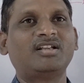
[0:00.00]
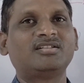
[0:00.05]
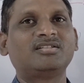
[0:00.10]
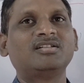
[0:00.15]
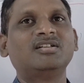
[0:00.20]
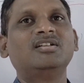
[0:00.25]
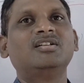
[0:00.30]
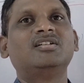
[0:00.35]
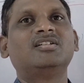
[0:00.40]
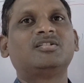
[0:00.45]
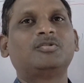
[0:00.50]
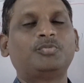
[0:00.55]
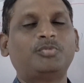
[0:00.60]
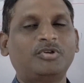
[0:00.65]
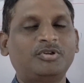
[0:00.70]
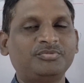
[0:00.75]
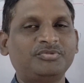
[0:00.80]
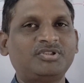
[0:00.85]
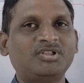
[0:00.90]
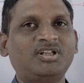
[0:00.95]
whereas
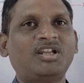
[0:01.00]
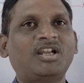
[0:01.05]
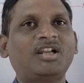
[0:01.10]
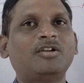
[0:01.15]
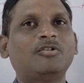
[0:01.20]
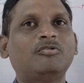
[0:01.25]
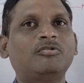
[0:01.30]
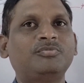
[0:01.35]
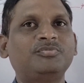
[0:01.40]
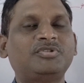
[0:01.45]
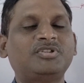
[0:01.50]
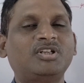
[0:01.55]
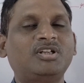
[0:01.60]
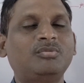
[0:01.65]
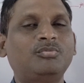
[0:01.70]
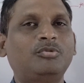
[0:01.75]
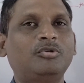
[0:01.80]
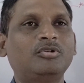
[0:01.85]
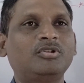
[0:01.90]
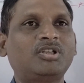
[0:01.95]
sperm cell and
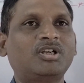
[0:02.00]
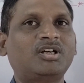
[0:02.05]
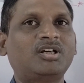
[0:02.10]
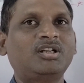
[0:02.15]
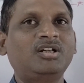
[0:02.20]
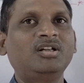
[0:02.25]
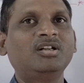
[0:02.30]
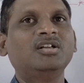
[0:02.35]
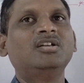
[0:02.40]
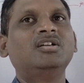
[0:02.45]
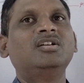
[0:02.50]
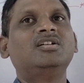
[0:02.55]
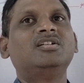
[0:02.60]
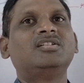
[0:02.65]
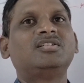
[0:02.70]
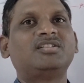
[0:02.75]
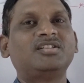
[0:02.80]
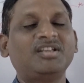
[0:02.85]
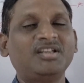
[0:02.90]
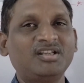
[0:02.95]
ovum cell both are
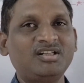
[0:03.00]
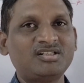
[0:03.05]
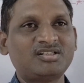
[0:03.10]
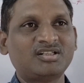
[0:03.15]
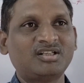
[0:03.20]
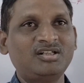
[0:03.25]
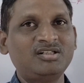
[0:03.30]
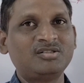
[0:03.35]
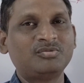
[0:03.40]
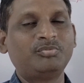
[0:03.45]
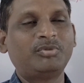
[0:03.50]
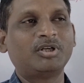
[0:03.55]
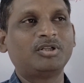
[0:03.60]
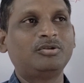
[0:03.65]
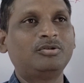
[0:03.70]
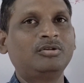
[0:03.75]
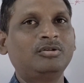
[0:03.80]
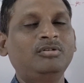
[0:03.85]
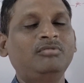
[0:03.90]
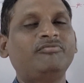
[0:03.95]
single
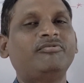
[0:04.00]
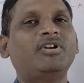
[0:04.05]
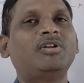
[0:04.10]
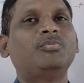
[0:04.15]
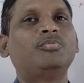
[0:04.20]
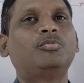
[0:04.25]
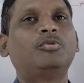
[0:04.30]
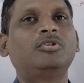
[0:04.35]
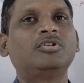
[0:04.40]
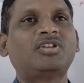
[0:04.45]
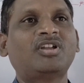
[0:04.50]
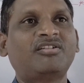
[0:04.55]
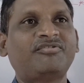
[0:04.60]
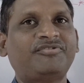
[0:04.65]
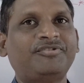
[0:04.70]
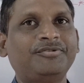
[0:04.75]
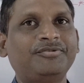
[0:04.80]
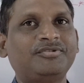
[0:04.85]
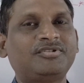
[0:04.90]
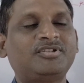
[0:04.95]
cells, but though when
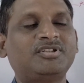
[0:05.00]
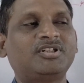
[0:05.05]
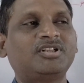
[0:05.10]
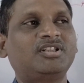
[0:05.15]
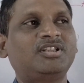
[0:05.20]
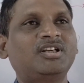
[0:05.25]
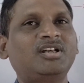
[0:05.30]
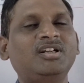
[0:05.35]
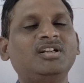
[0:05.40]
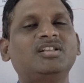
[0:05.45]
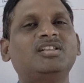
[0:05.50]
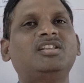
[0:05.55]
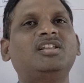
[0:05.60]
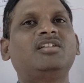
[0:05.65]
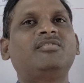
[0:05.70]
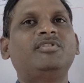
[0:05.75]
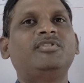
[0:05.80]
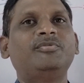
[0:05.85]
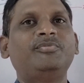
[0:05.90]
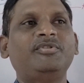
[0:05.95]
both are fused
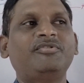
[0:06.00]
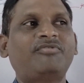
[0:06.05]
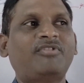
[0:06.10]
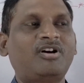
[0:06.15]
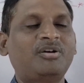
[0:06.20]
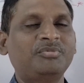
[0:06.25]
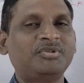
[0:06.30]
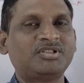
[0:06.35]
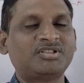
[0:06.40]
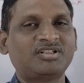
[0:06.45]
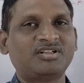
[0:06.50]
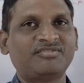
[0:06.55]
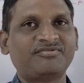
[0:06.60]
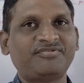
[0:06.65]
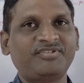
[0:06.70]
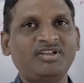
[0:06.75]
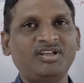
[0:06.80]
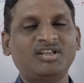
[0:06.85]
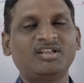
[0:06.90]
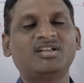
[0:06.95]
together, there will be
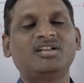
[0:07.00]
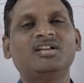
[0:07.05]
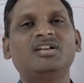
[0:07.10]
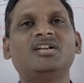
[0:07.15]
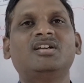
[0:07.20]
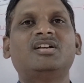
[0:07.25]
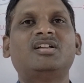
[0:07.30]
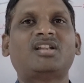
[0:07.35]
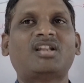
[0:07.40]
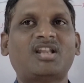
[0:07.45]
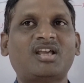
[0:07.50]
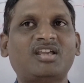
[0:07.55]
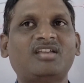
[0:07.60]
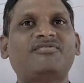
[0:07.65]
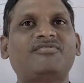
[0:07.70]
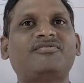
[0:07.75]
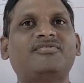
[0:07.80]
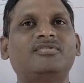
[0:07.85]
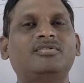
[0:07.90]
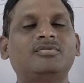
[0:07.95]
formation of a
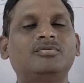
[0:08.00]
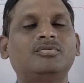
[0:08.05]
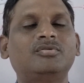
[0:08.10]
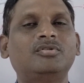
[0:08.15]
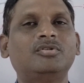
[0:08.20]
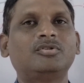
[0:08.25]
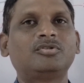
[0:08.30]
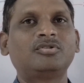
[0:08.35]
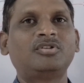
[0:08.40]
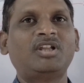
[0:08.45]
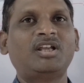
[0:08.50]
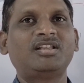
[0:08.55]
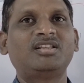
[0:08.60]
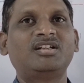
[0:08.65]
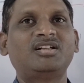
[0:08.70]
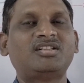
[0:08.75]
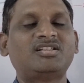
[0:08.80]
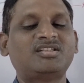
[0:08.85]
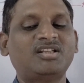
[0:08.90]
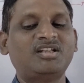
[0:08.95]
life.
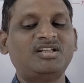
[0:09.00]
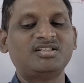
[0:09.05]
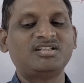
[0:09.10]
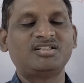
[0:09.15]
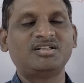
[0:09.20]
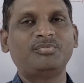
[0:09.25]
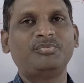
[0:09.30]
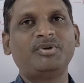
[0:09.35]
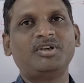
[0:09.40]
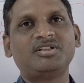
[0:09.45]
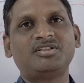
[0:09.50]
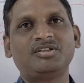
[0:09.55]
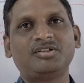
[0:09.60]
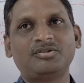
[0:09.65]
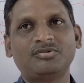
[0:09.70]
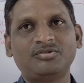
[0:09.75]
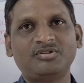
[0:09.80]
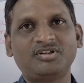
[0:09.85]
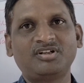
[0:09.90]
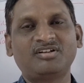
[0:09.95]
So like that, cell is a
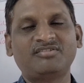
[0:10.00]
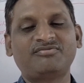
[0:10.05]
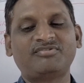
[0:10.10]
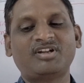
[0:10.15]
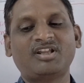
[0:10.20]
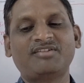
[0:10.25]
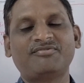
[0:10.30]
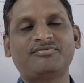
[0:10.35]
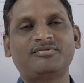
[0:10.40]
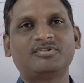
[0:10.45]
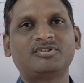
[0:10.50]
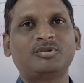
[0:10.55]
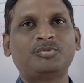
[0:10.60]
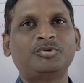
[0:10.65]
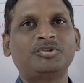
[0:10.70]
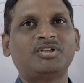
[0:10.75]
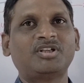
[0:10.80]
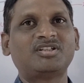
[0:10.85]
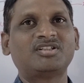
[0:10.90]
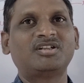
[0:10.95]
basic unit of life.
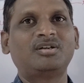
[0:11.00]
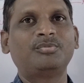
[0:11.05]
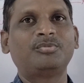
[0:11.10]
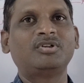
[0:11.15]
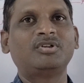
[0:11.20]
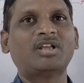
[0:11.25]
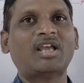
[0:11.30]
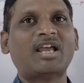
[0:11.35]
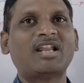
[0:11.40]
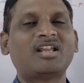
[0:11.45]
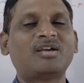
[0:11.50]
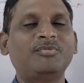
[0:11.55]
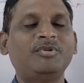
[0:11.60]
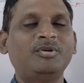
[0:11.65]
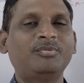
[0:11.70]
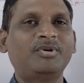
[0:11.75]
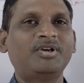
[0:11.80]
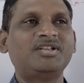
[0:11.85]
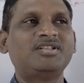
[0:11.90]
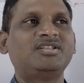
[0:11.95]
Suppose example,
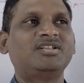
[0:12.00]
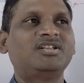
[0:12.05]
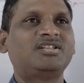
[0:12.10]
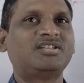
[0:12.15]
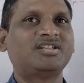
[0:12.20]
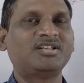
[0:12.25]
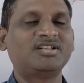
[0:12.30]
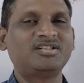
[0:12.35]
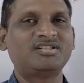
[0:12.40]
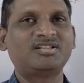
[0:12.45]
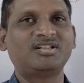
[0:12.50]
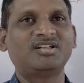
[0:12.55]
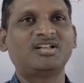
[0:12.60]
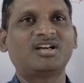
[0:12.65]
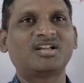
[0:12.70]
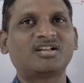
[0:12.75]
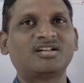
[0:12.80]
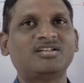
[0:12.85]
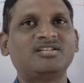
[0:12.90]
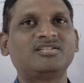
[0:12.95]
an amoeba is a
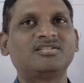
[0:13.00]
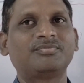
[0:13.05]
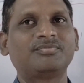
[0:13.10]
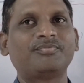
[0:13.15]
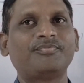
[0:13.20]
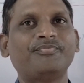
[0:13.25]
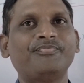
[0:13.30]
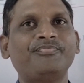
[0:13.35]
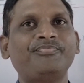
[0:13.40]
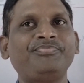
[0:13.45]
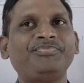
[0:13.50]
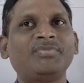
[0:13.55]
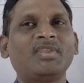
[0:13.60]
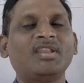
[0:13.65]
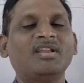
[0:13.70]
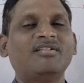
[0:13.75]
single celled organism,